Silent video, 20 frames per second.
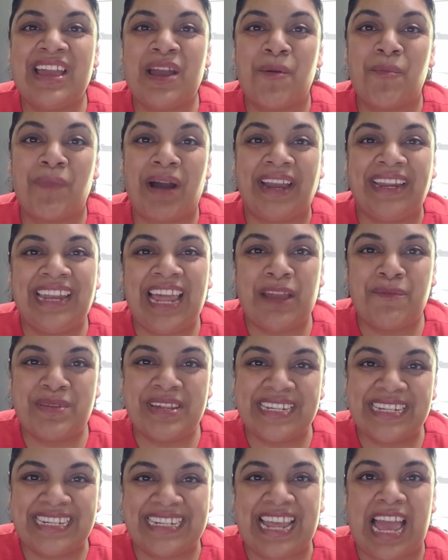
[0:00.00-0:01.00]
My name
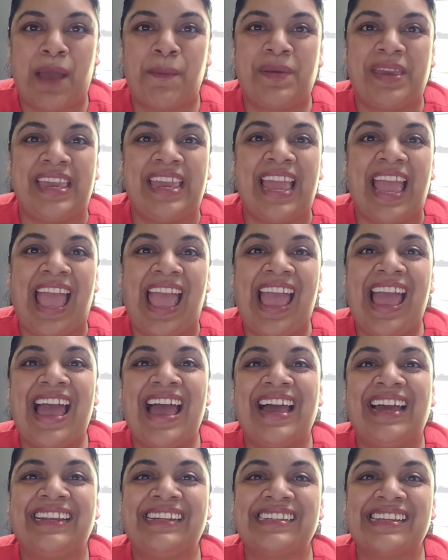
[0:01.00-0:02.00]
is Debbie,
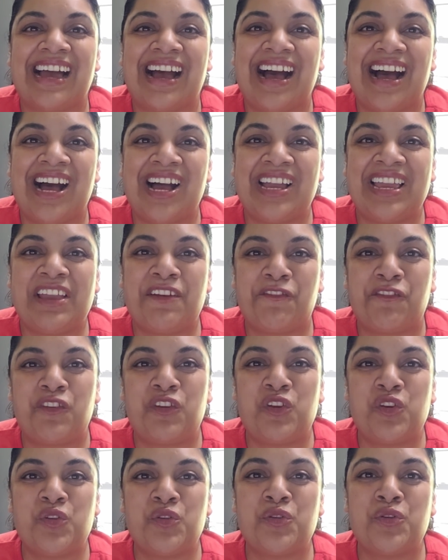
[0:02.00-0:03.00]
and if
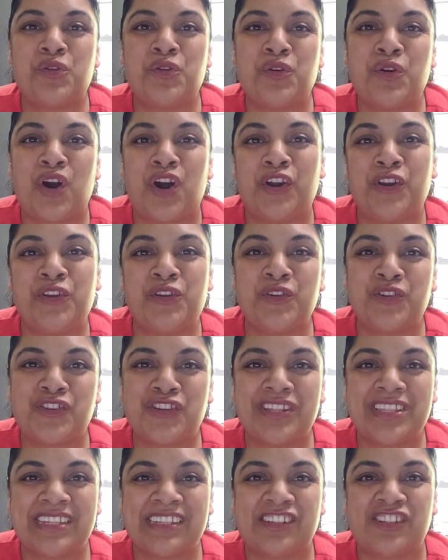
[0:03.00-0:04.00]
you are new
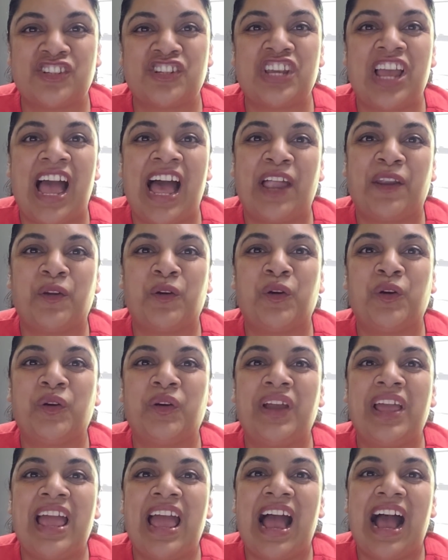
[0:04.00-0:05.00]
to this
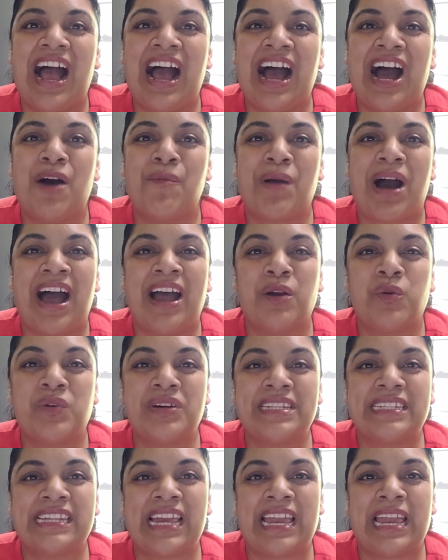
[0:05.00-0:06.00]
channel, I
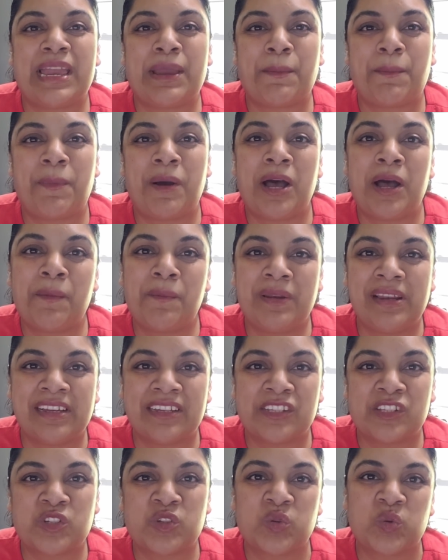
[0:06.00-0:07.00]
was a
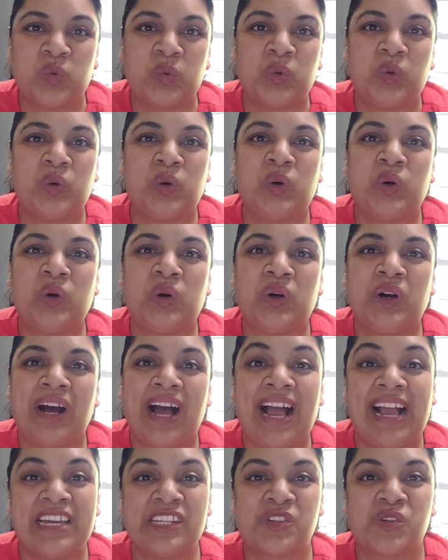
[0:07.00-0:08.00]
public school,
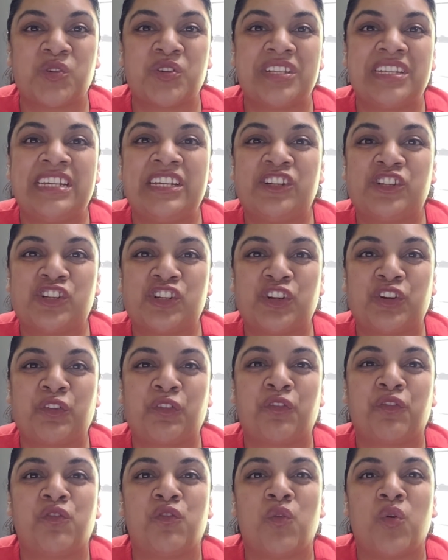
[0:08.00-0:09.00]
high school teacher
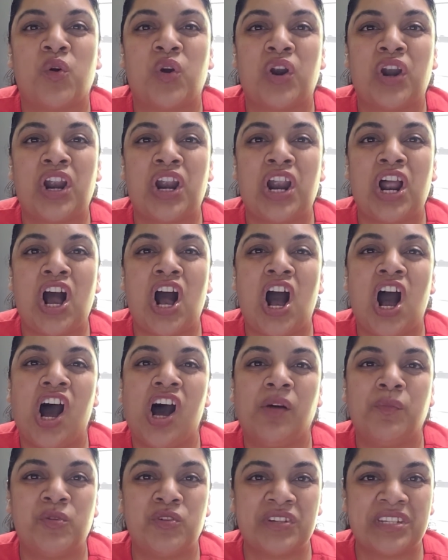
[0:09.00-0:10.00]
for
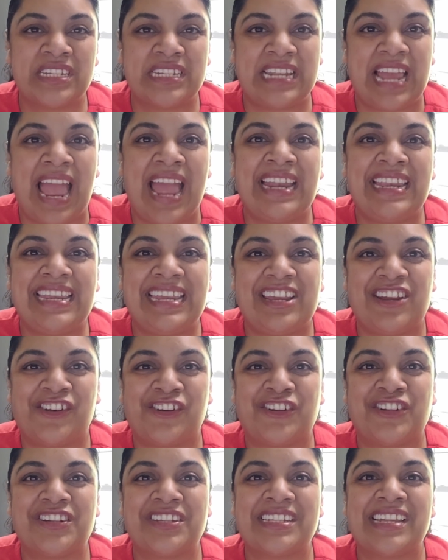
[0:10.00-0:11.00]
almost 10
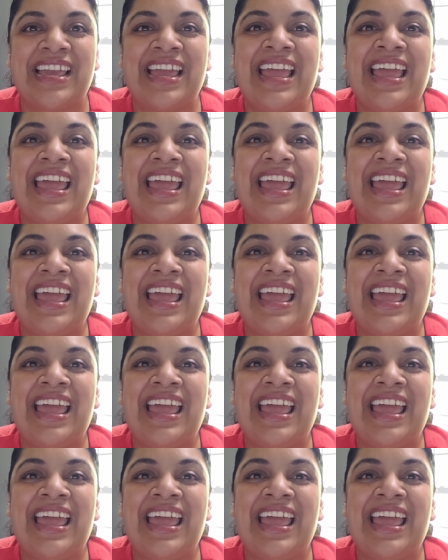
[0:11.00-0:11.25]
years,